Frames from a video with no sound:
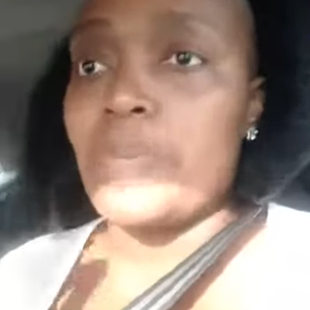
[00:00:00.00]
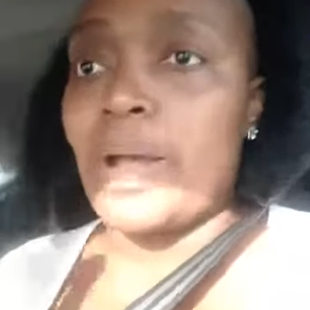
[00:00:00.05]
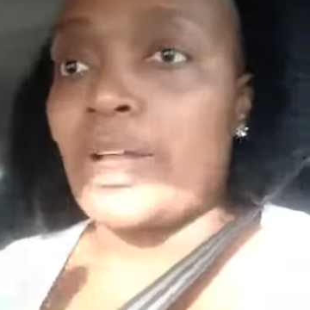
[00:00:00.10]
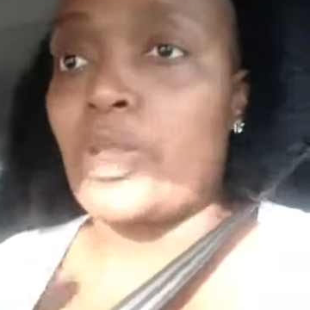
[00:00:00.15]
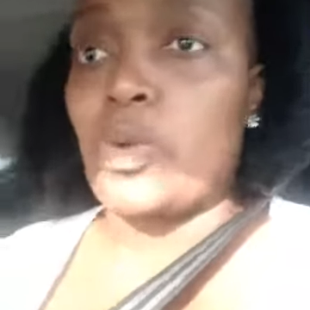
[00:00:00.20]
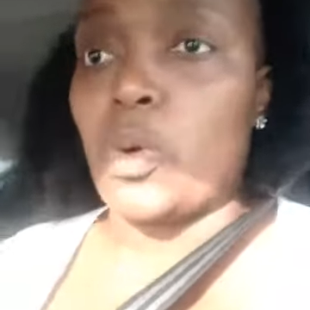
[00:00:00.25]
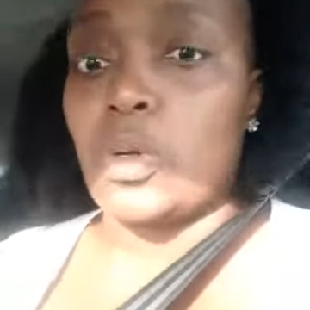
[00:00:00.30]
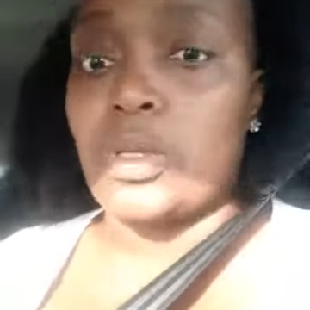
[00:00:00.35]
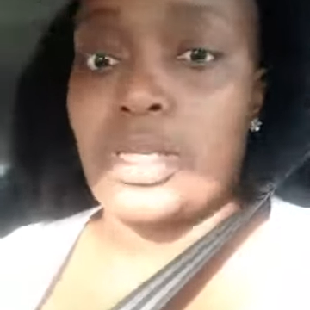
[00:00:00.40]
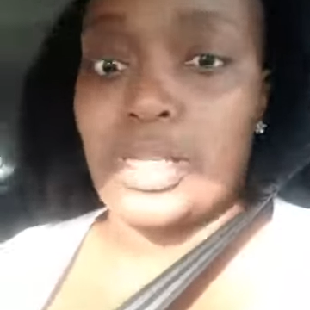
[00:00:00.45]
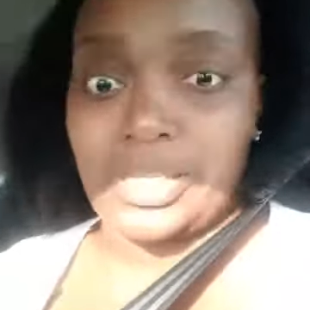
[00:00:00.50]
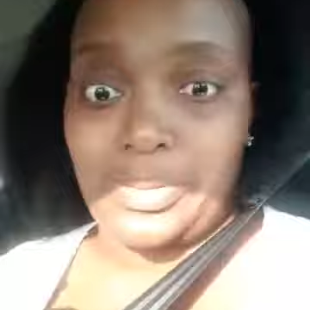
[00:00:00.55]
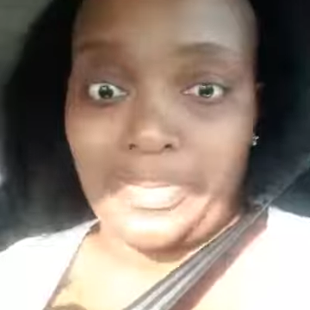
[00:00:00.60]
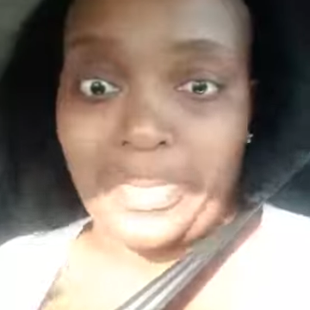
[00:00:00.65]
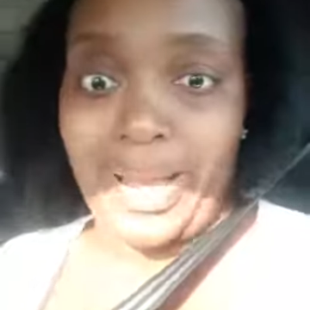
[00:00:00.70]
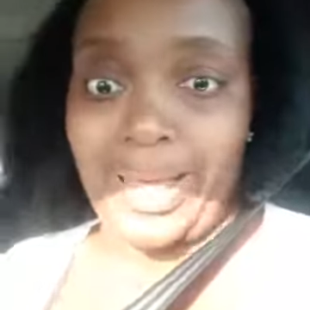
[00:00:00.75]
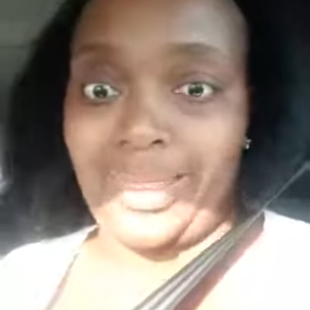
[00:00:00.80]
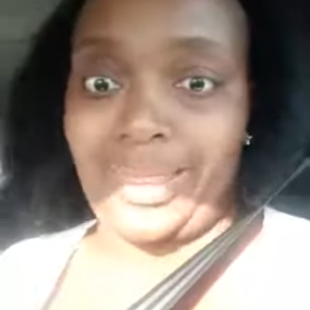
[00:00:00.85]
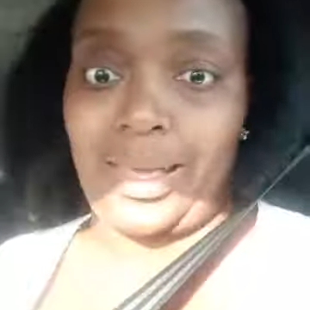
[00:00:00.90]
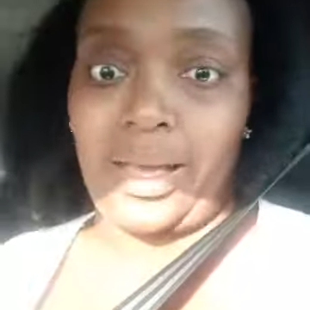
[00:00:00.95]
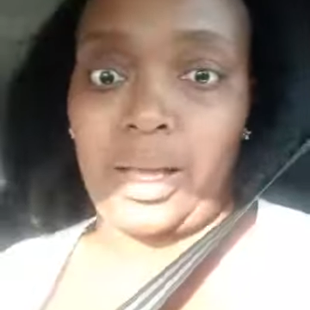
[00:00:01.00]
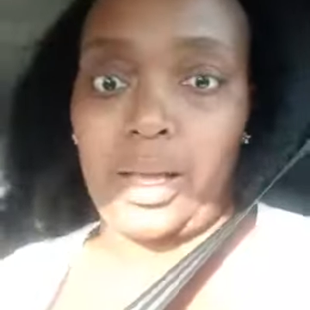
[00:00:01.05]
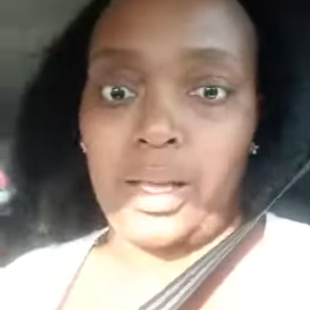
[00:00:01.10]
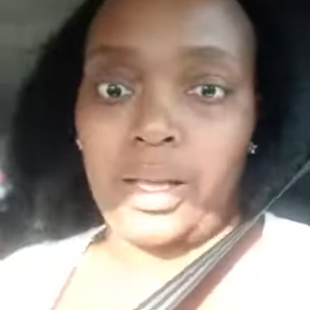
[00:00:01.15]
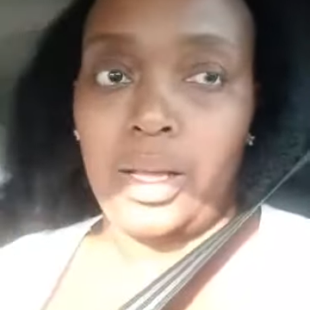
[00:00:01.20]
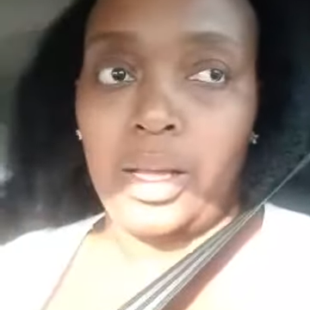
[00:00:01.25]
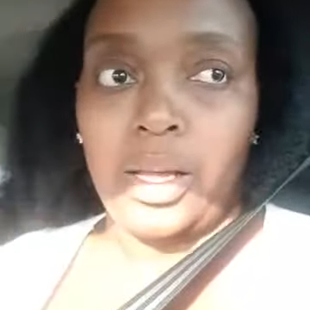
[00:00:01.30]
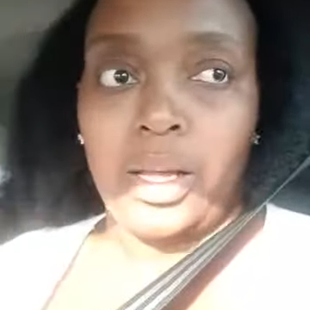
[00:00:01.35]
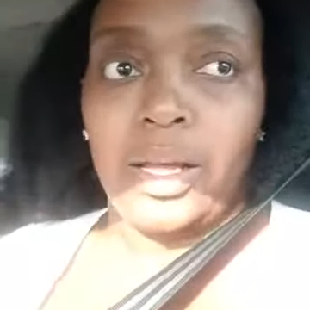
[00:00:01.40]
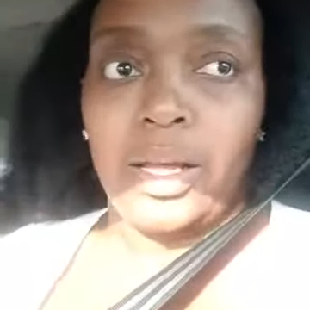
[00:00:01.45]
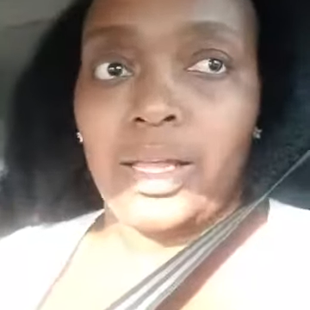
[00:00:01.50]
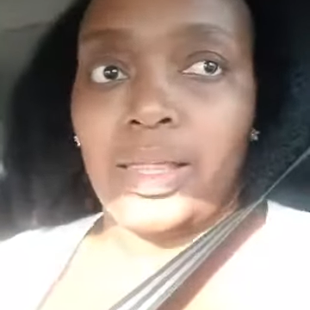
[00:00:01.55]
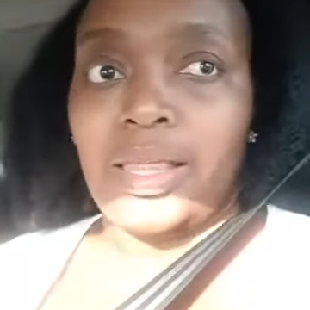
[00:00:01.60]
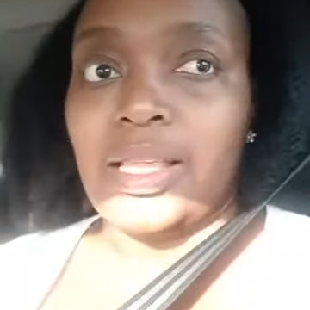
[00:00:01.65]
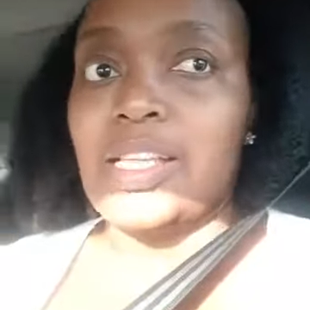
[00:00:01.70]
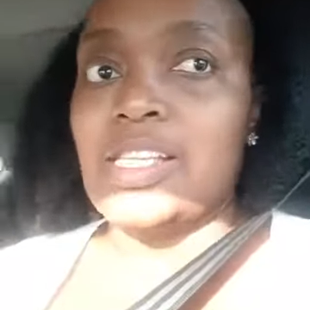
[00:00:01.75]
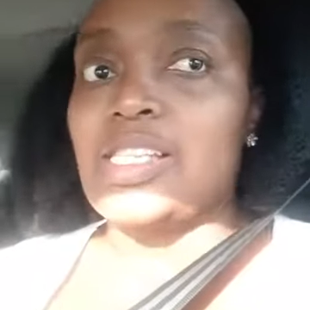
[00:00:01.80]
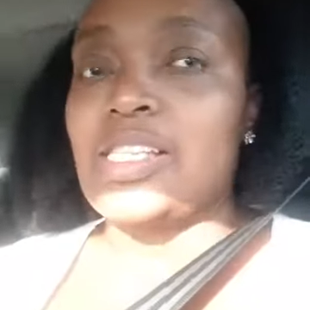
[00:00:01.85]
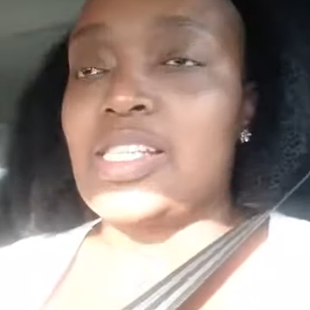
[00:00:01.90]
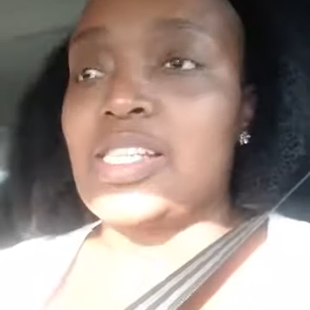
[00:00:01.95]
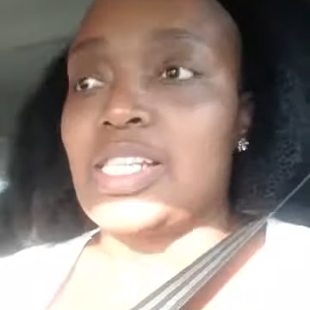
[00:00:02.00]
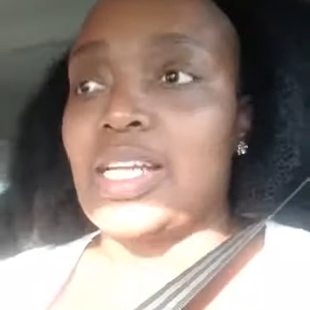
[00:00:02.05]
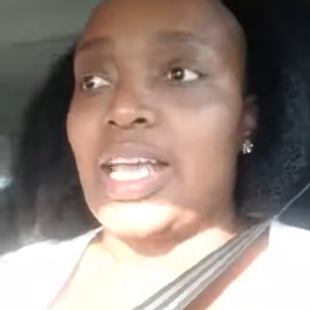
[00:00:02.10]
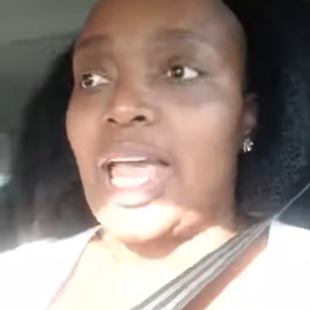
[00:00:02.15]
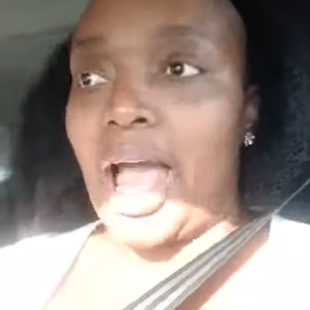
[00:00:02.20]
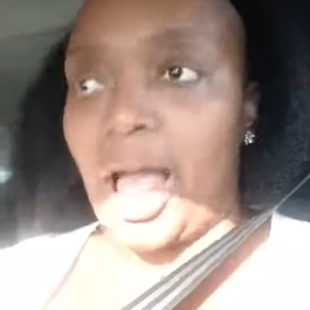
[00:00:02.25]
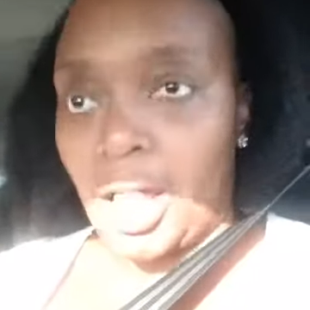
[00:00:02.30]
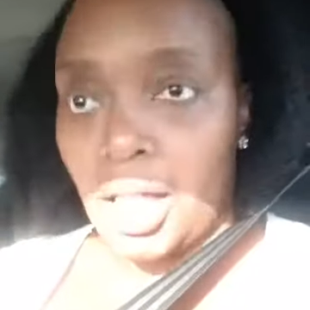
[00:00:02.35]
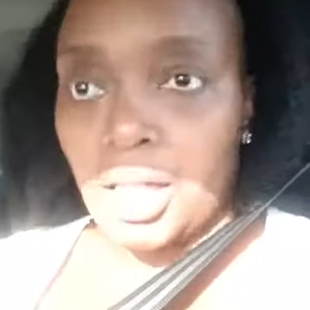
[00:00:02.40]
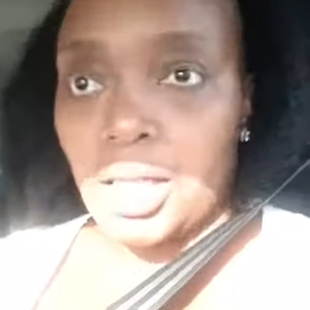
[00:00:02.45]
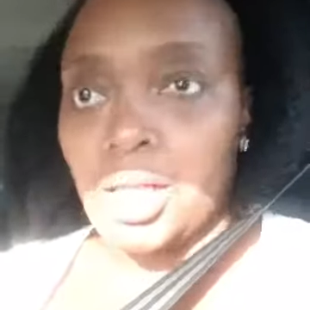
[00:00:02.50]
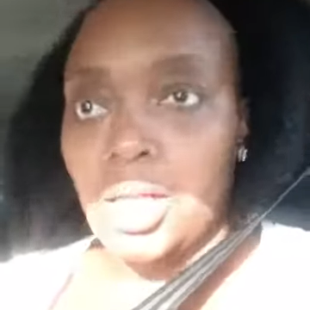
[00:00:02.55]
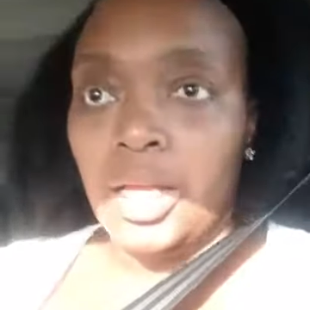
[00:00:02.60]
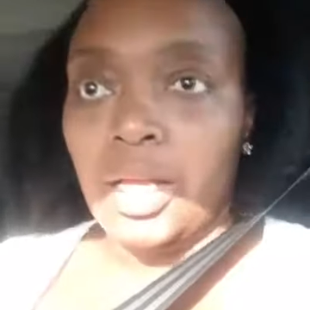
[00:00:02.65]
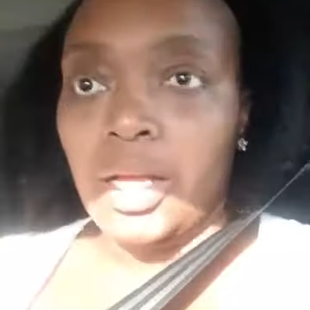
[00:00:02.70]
my daughter's mother. This girl.